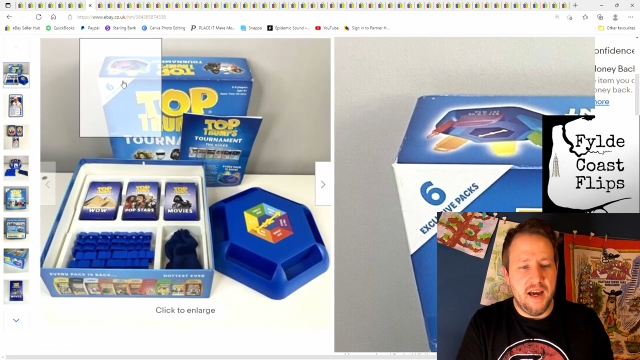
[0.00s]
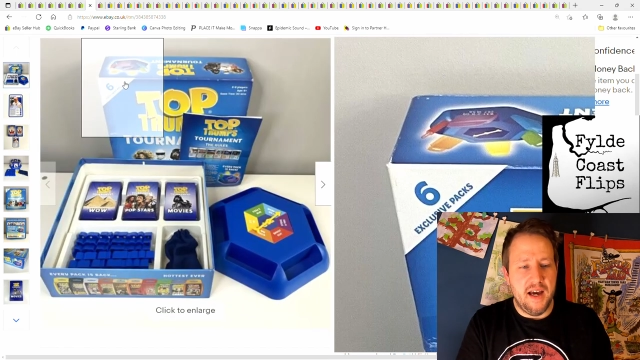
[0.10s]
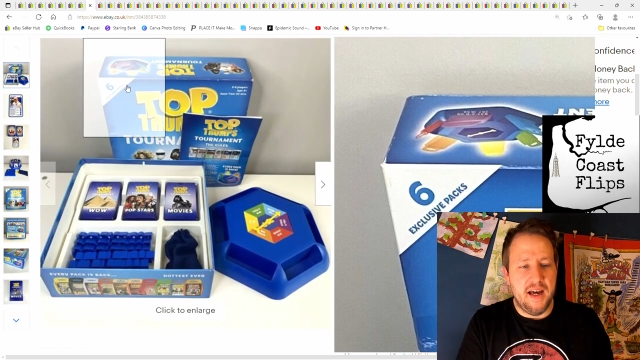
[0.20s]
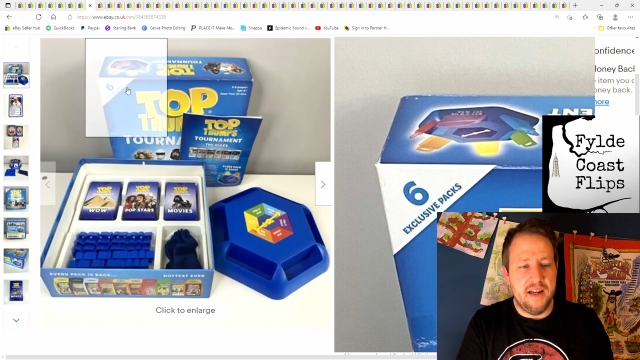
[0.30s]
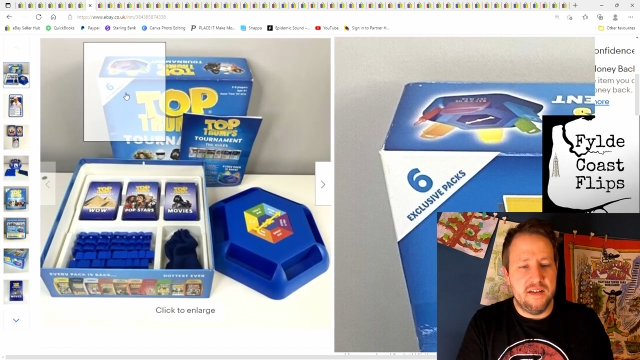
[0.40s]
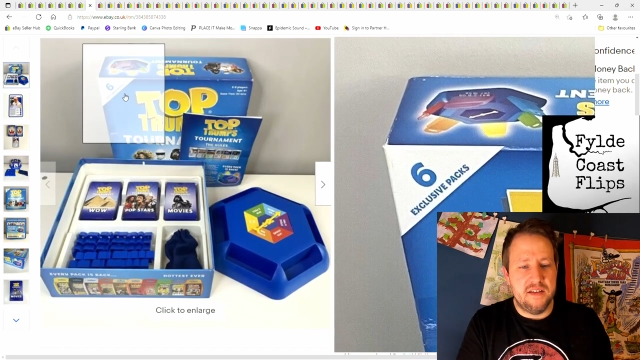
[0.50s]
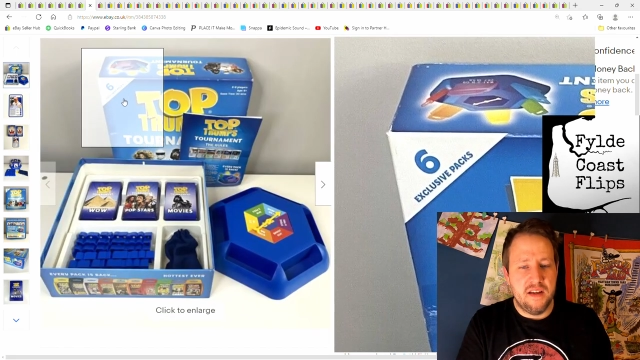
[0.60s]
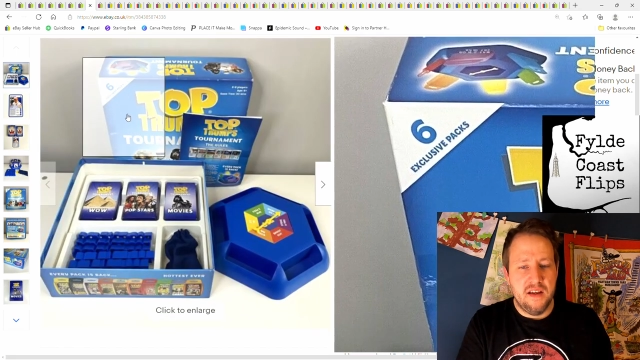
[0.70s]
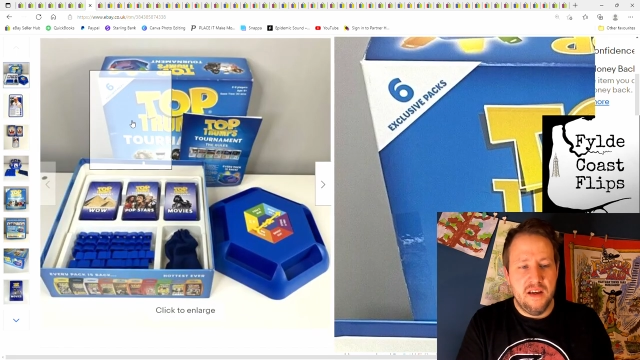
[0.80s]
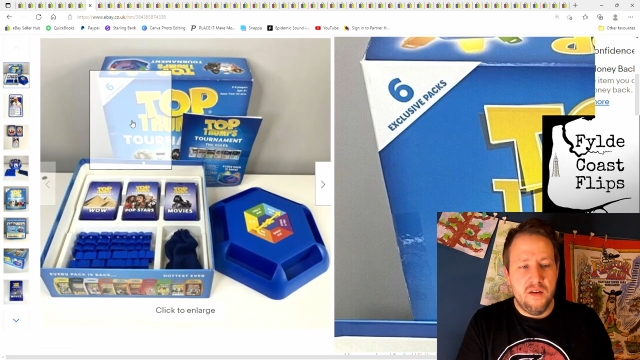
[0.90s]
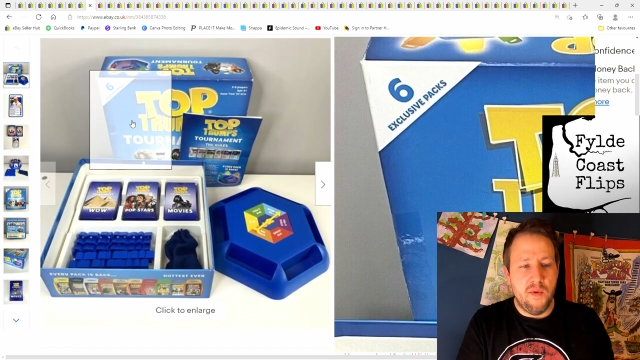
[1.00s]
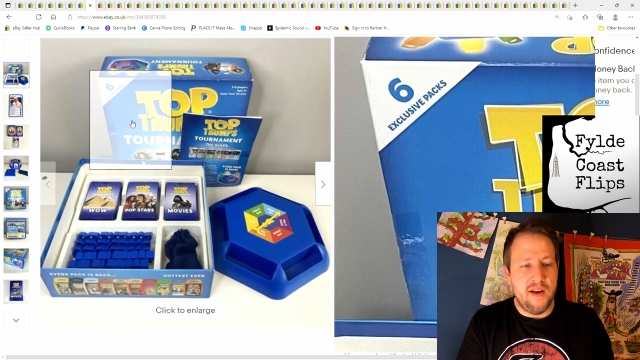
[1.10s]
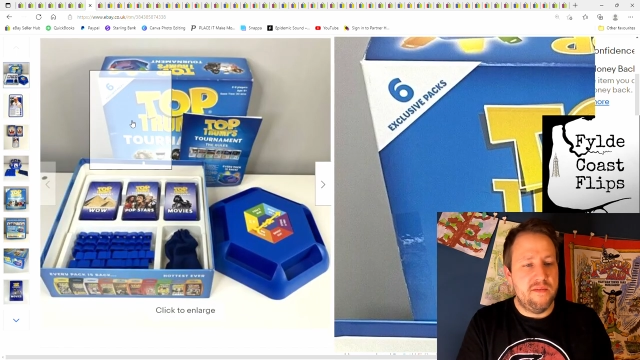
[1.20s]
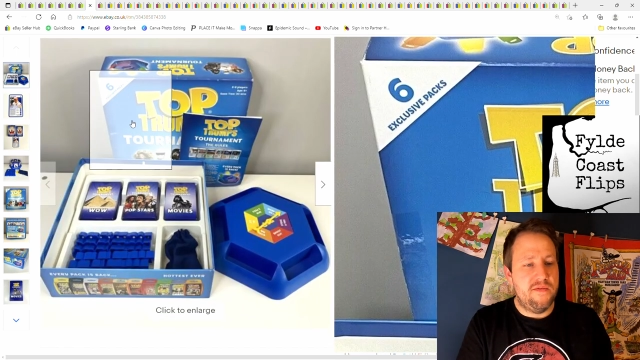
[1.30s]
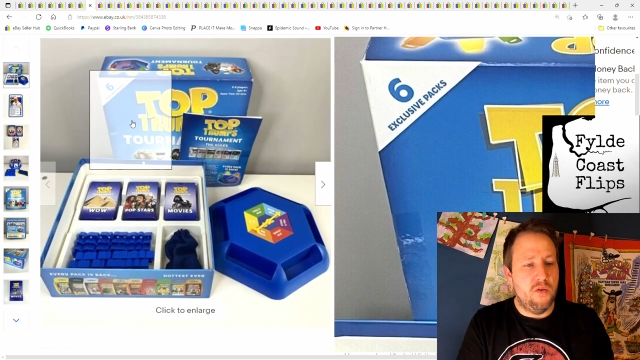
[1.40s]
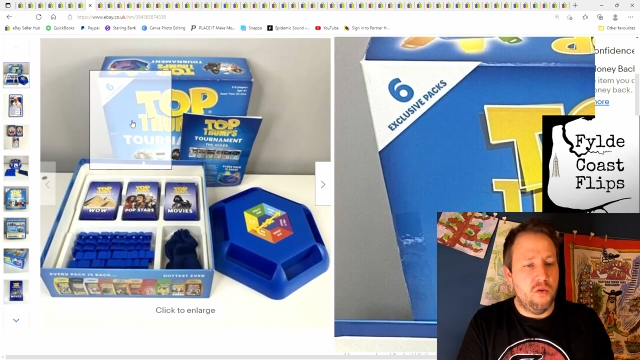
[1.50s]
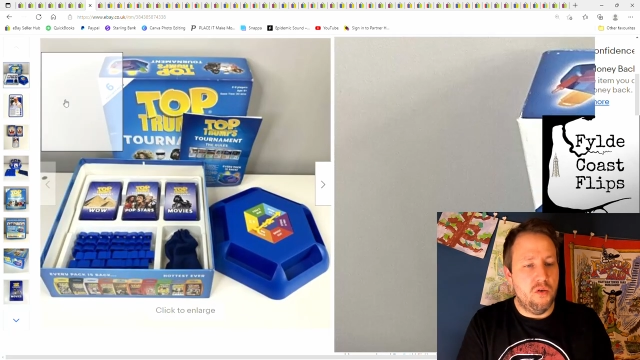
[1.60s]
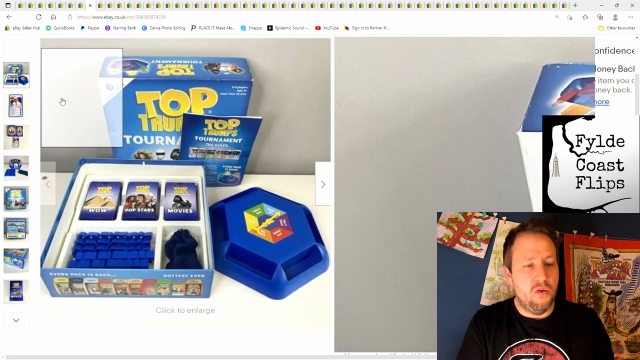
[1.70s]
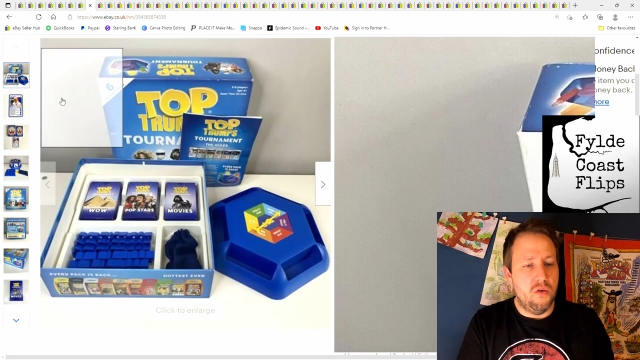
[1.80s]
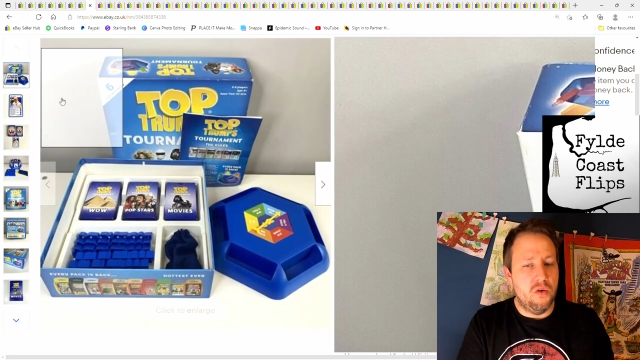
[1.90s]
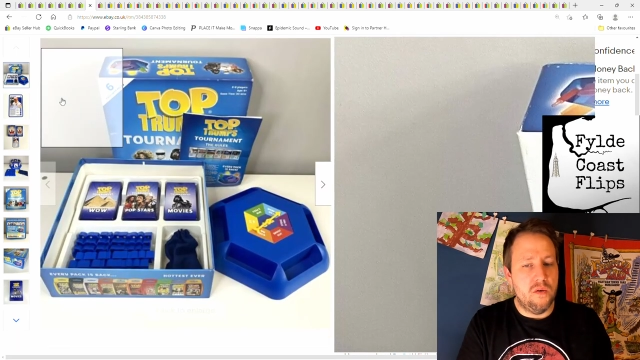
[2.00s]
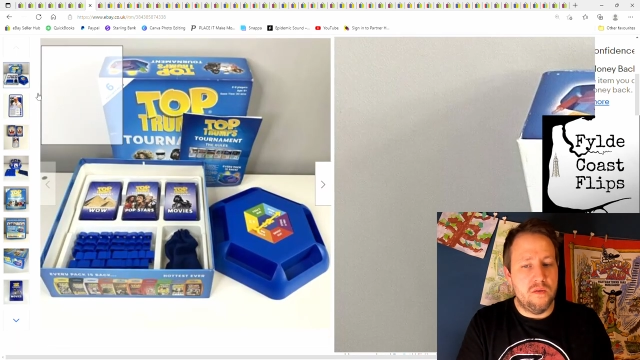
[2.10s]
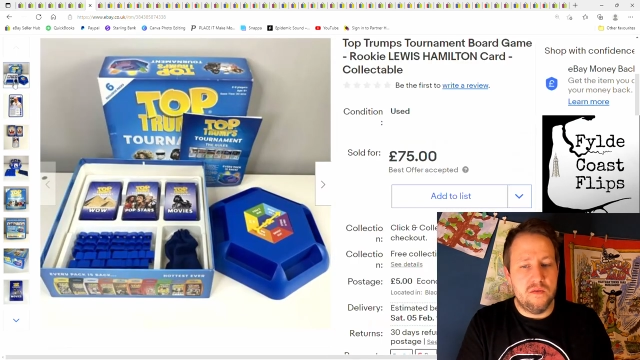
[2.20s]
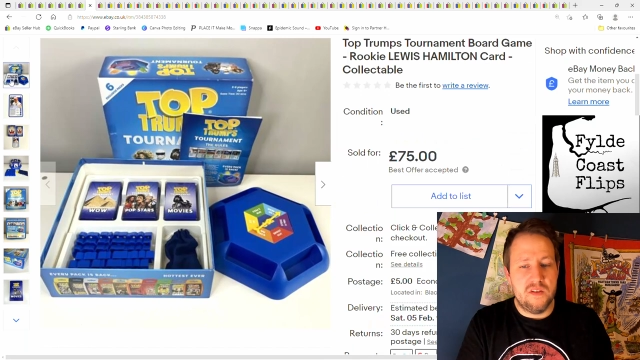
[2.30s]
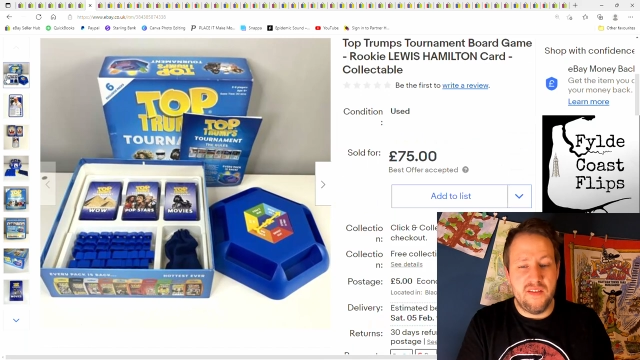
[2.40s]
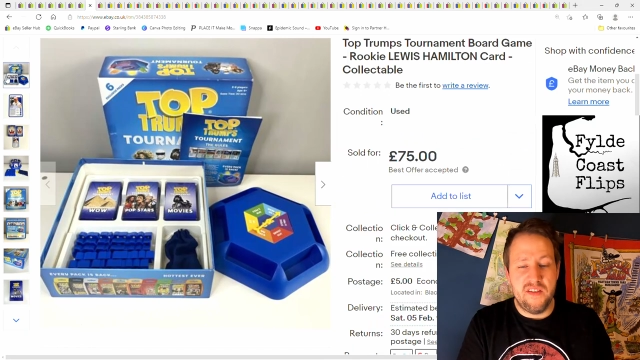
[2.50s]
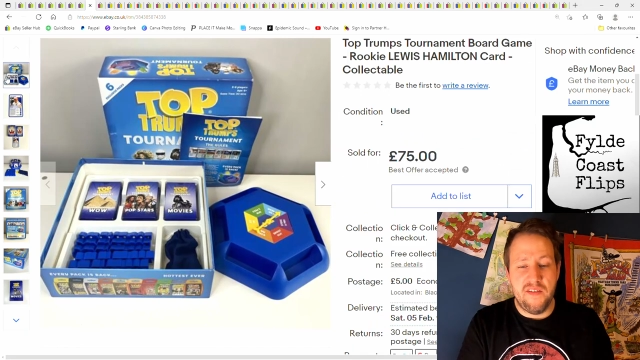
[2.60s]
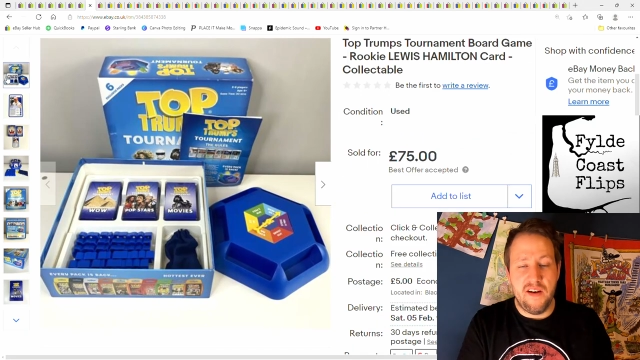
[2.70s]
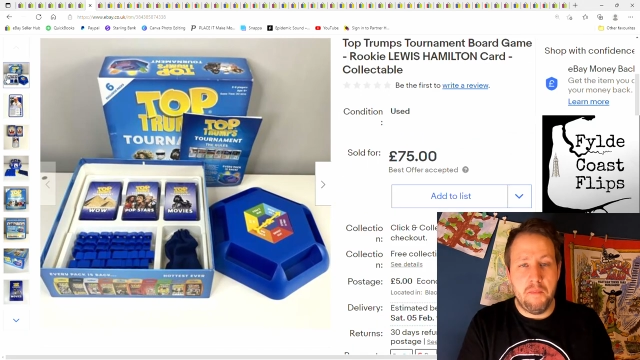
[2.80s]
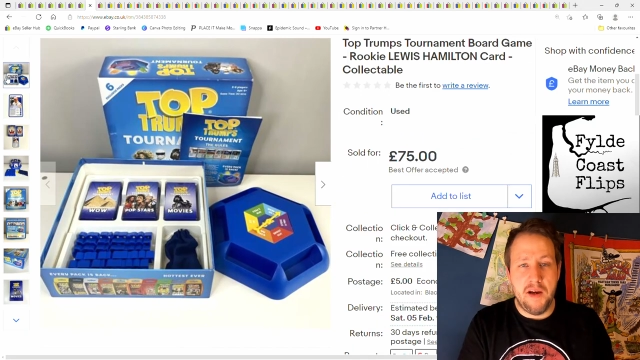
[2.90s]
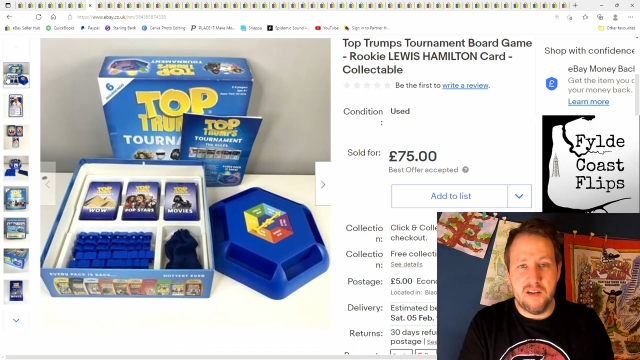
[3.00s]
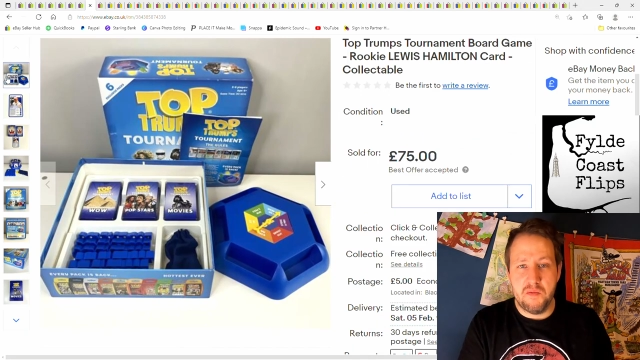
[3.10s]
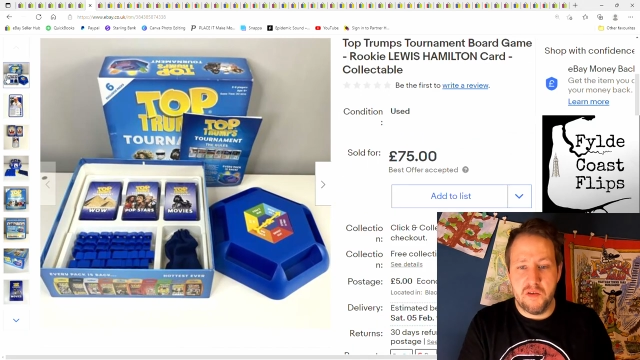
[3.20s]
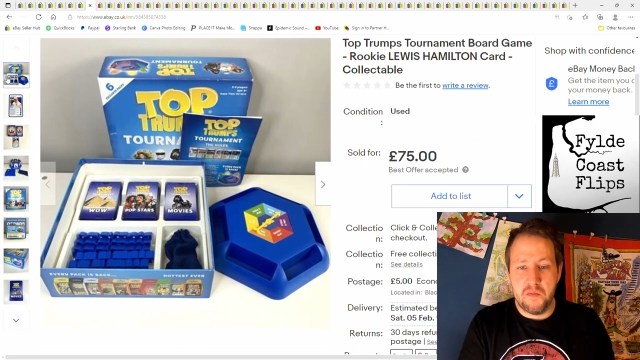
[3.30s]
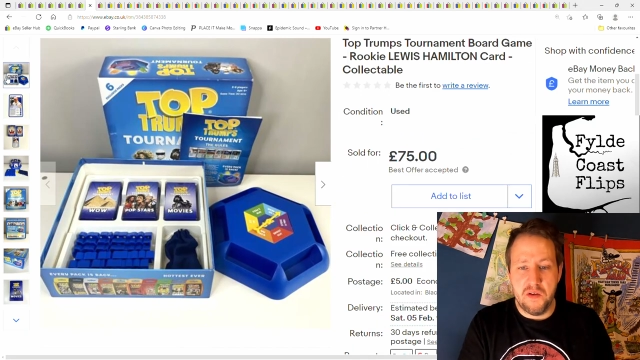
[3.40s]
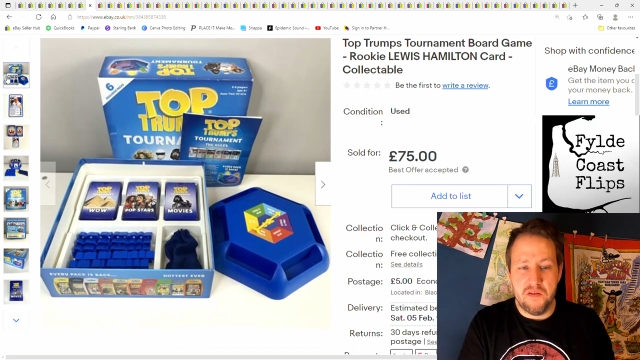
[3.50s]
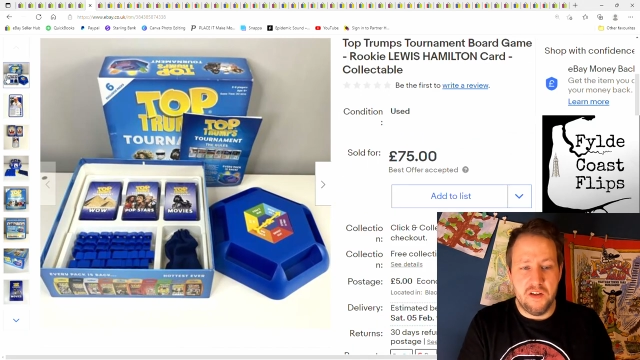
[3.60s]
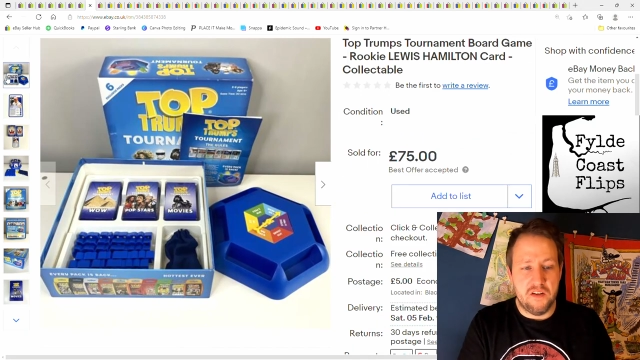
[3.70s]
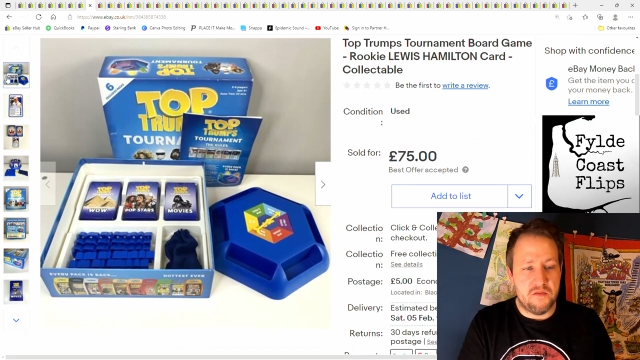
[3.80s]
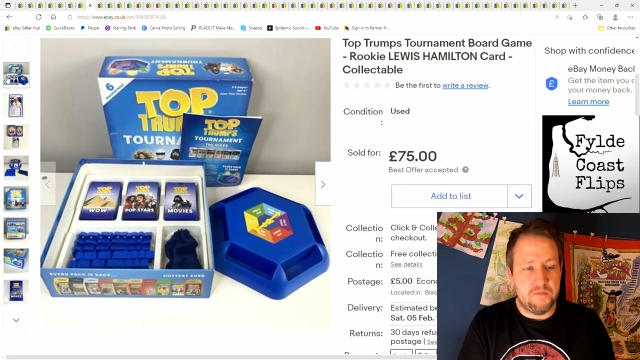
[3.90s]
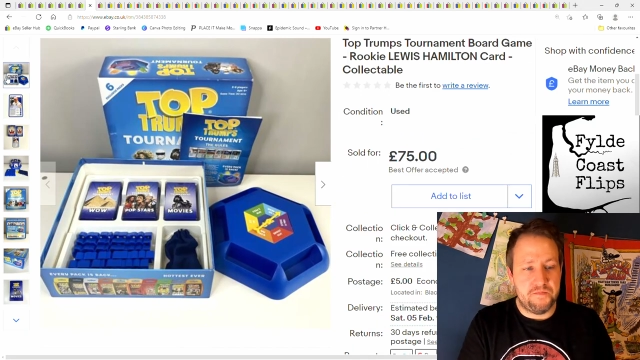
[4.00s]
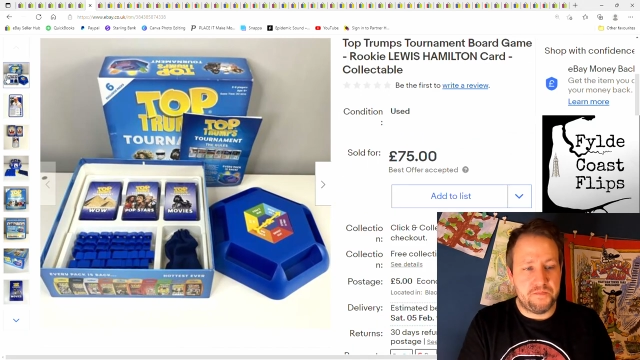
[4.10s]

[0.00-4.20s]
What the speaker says: And went for £75 plus postage.